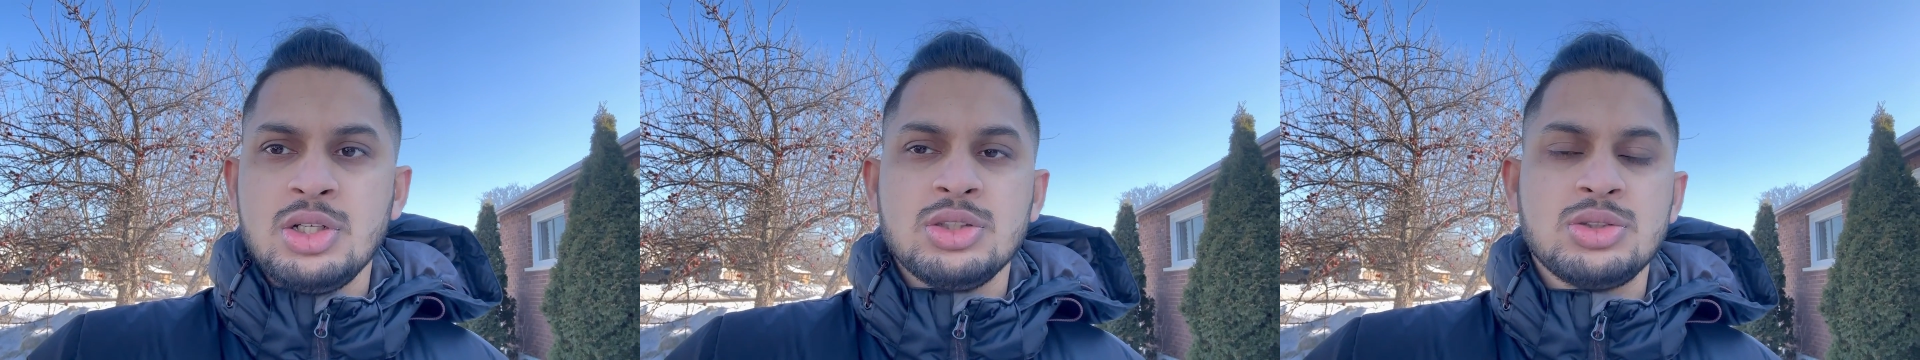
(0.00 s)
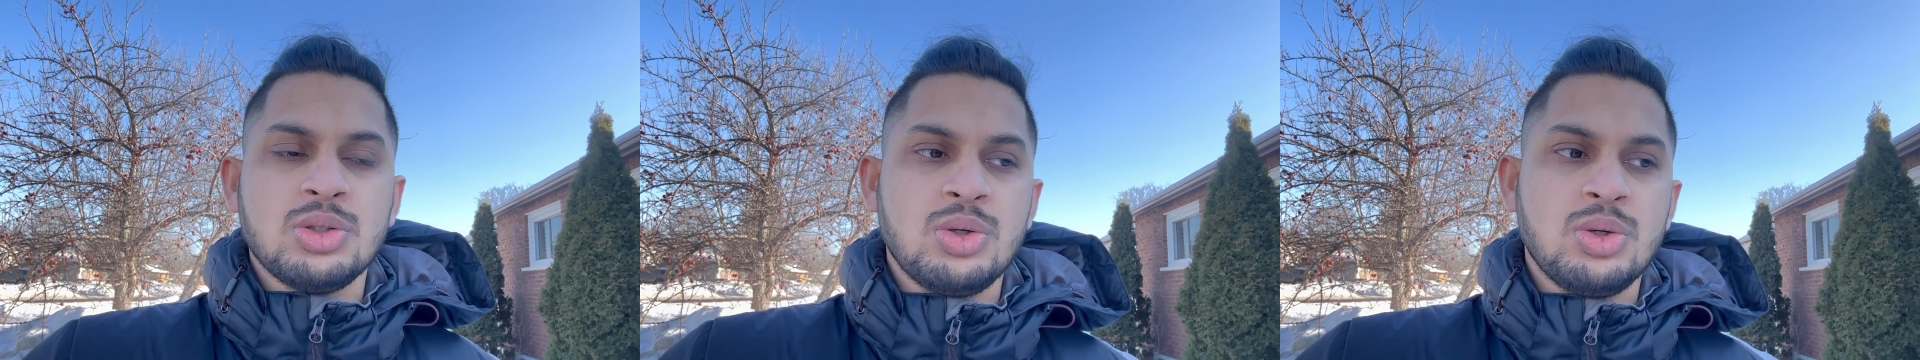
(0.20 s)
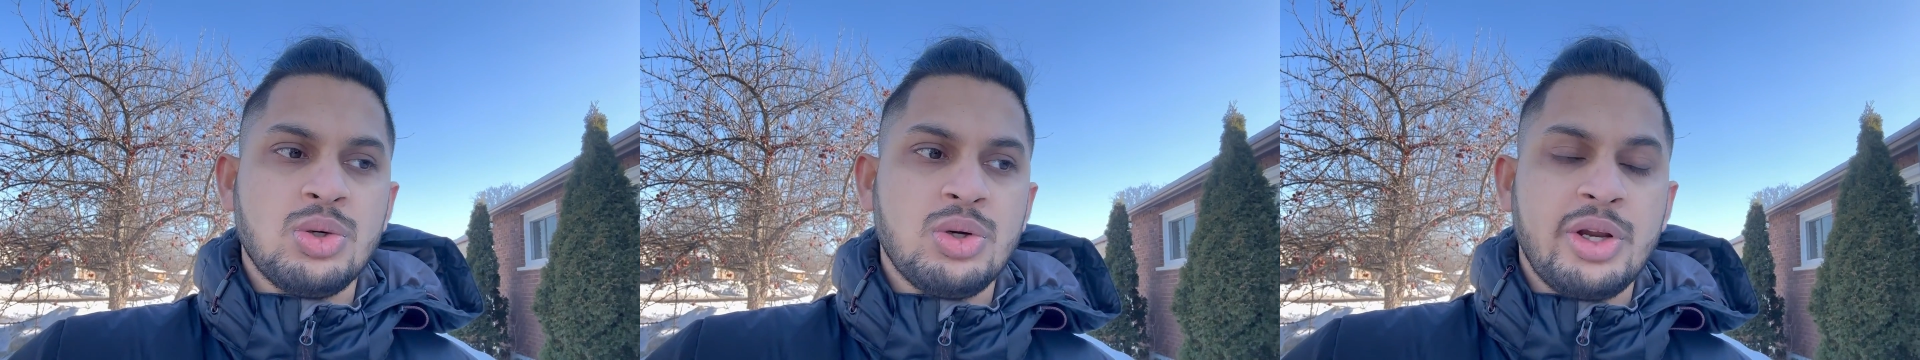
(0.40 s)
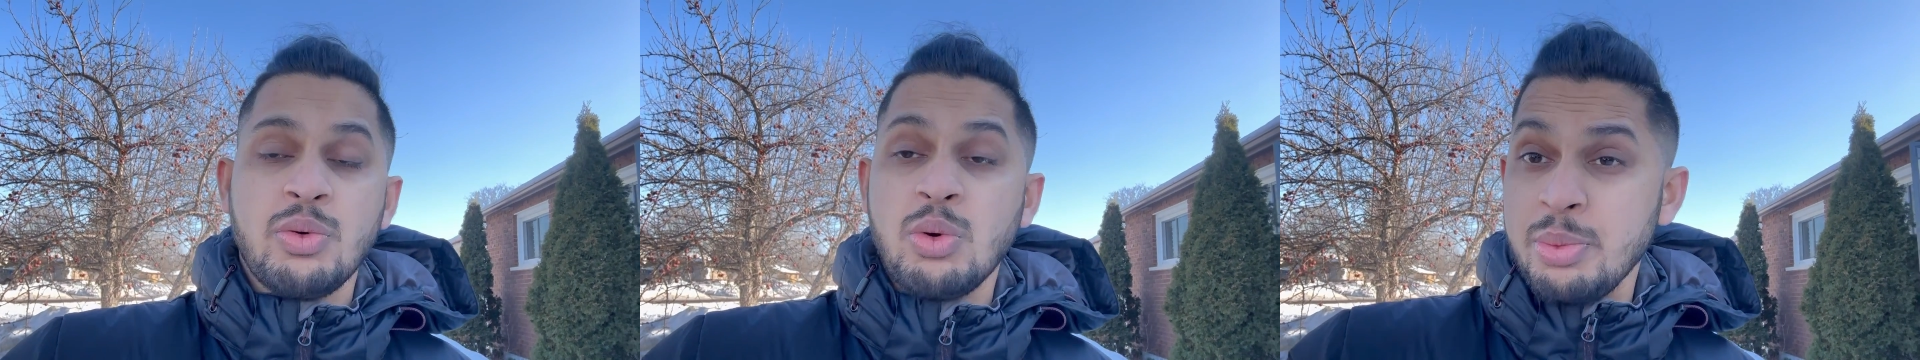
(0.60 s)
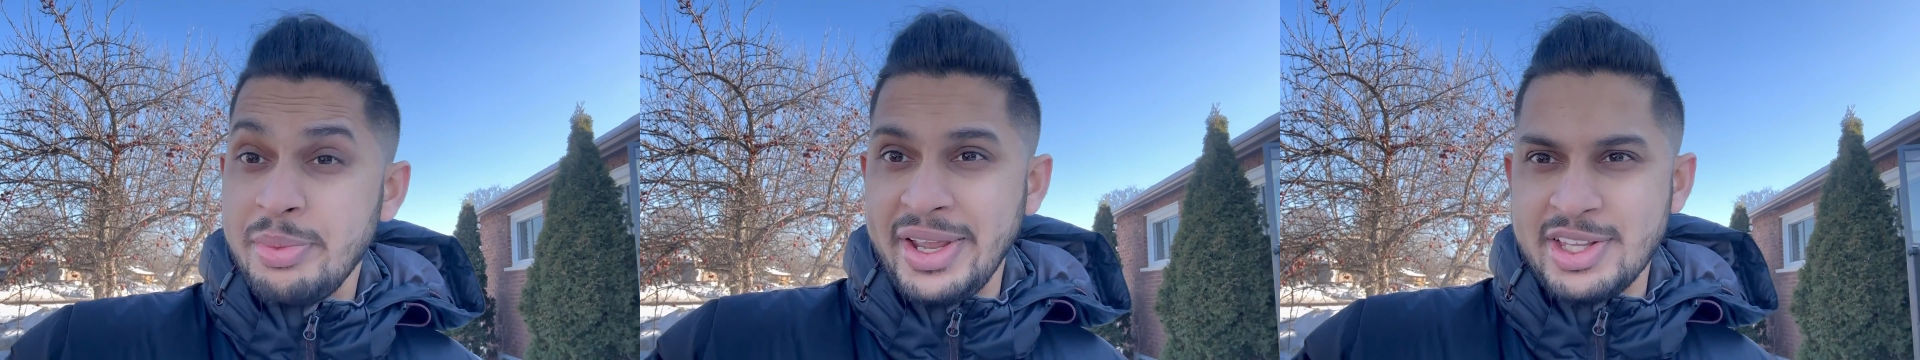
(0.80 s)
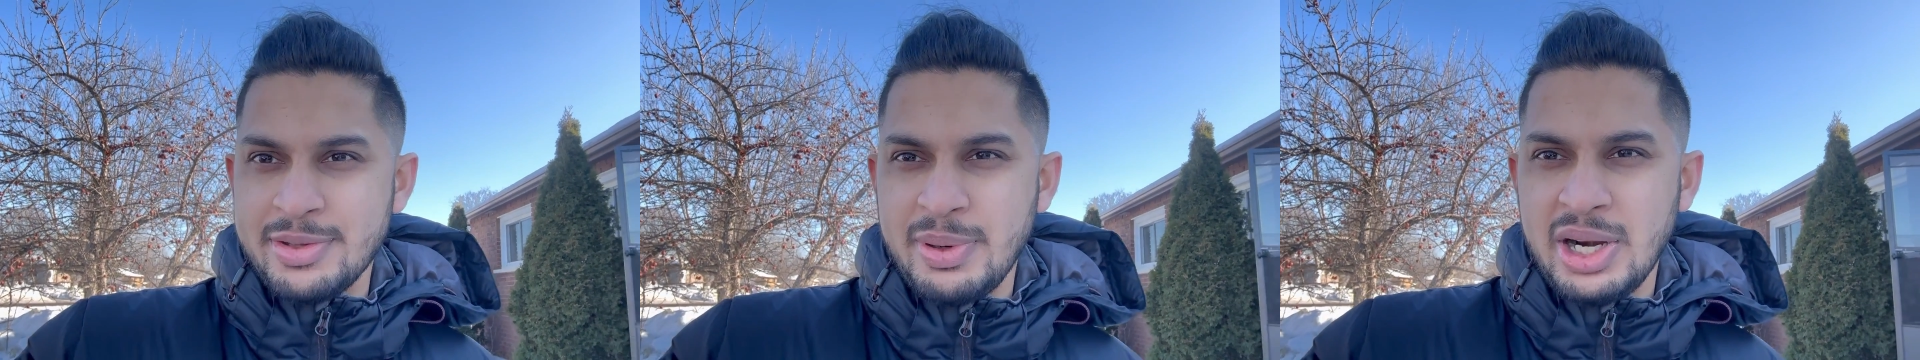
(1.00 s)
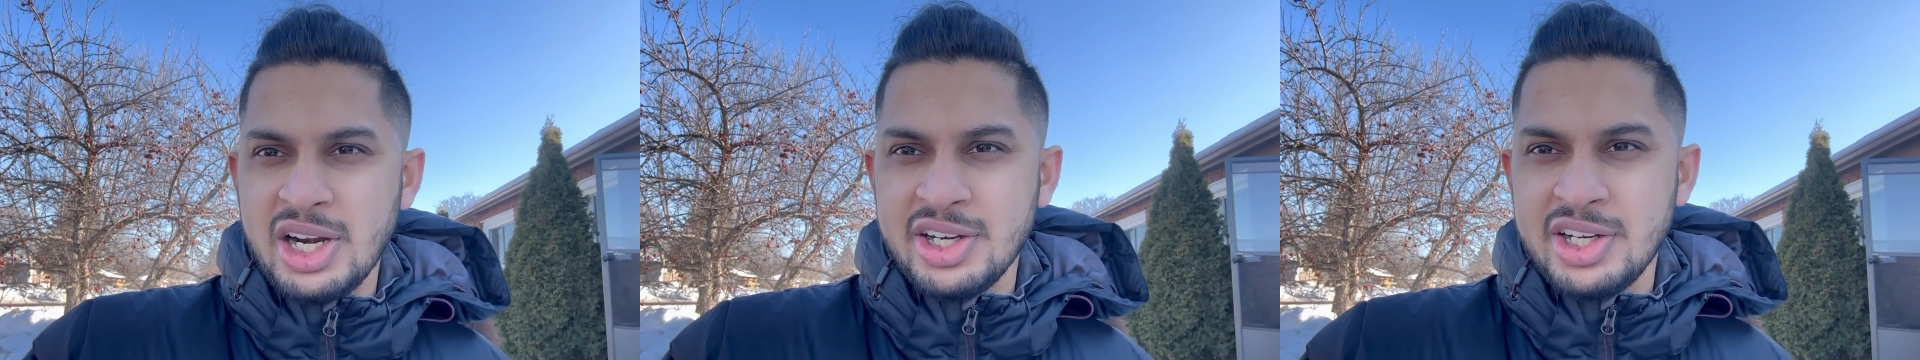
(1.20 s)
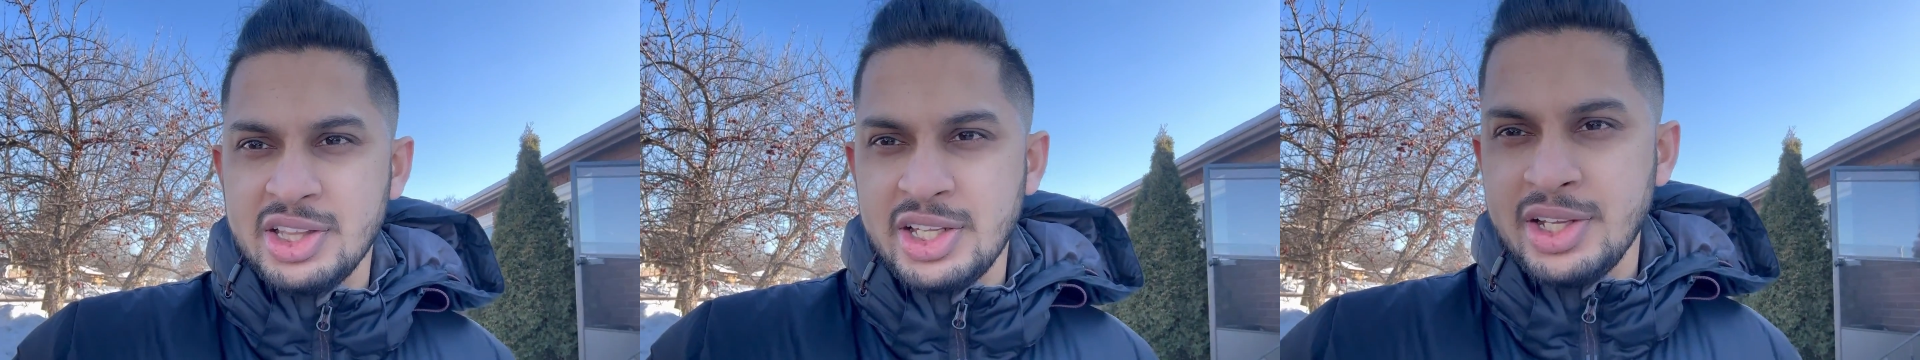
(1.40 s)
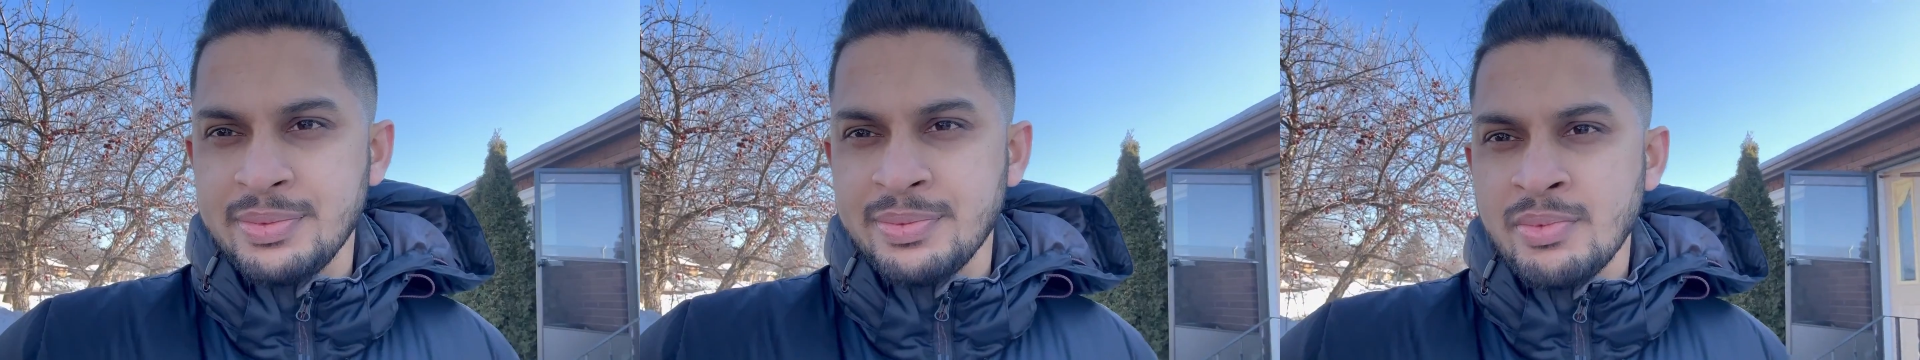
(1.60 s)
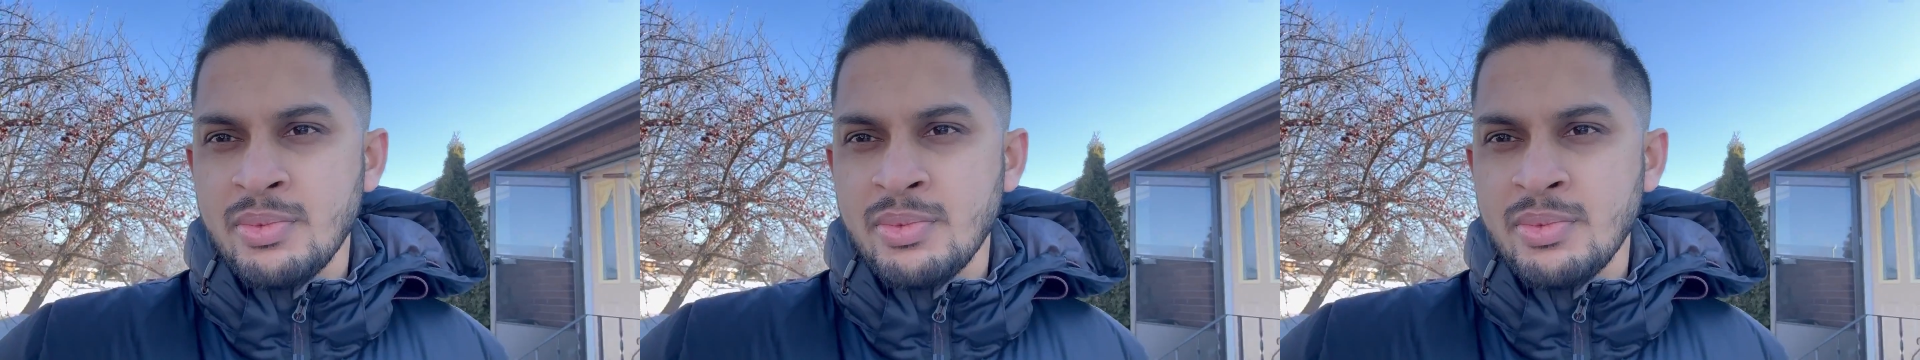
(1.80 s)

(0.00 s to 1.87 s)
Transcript: So it won't be expired until then.